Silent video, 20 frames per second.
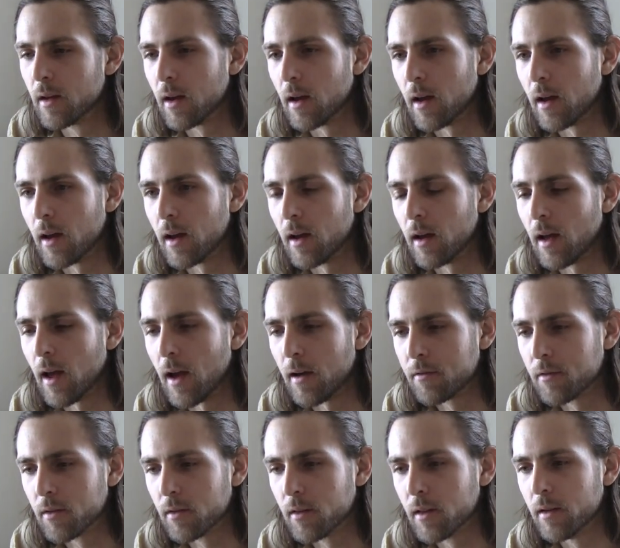uh,
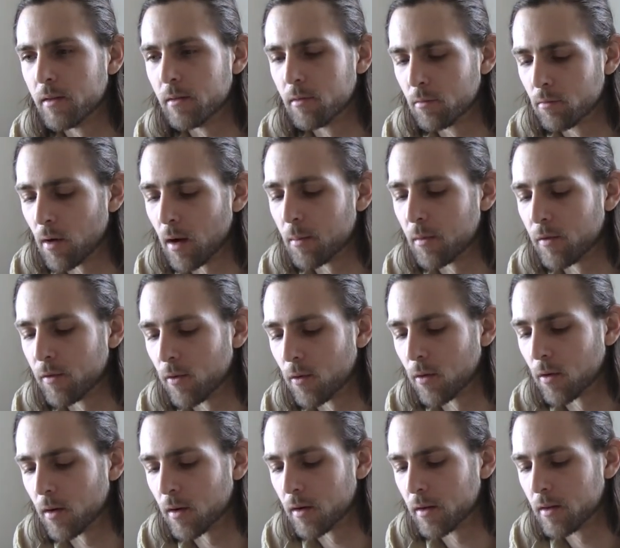after Leap, right
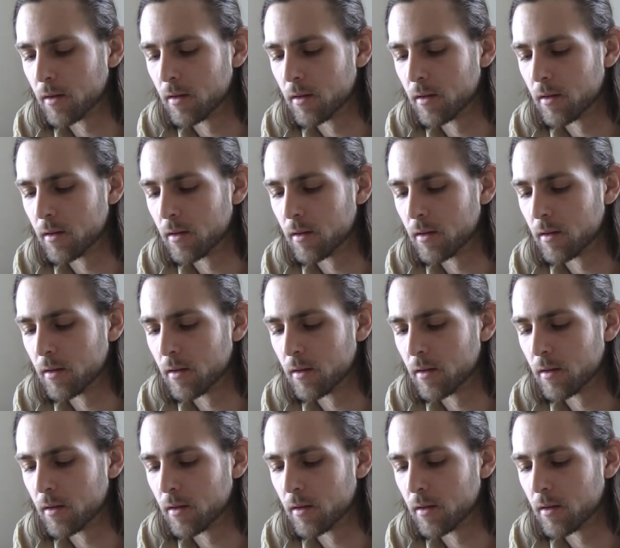before